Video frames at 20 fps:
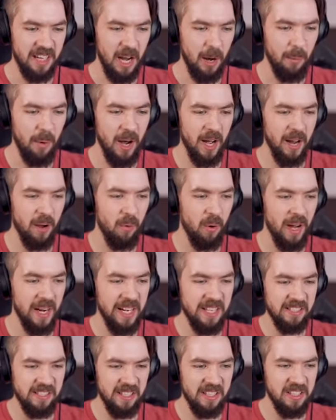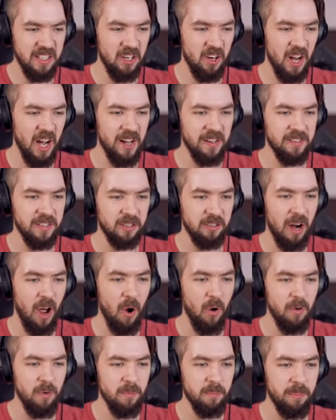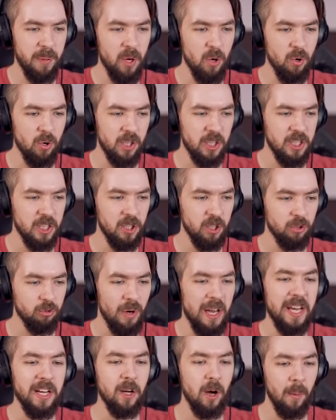What, what is it? You're on the ground puking your ring